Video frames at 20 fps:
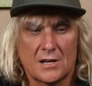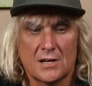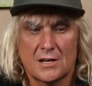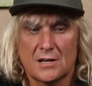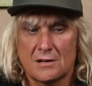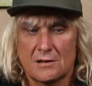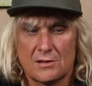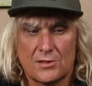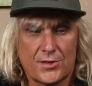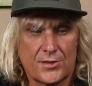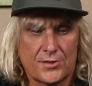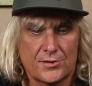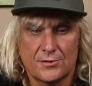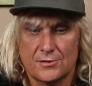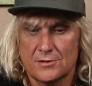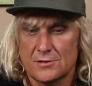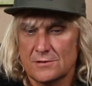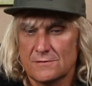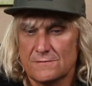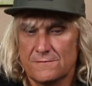
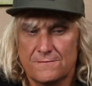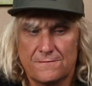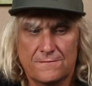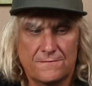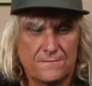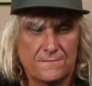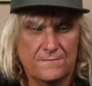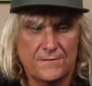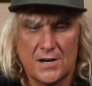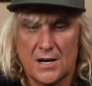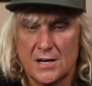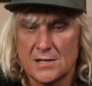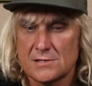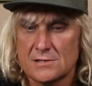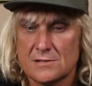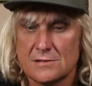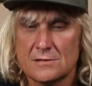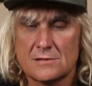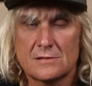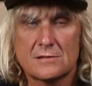third
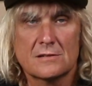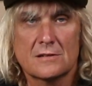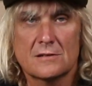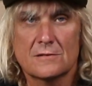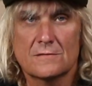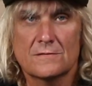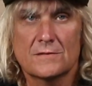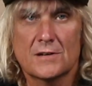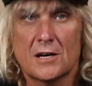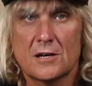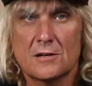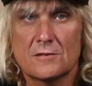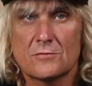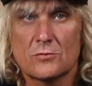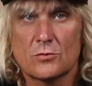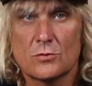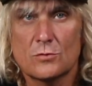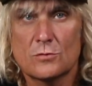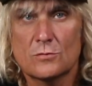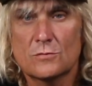fastest
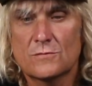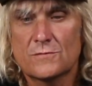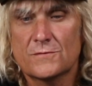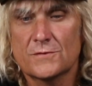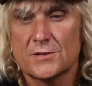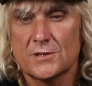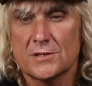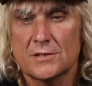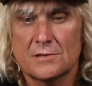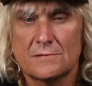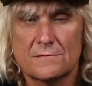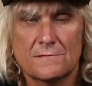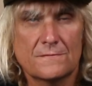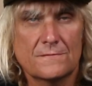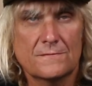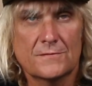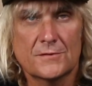overall for the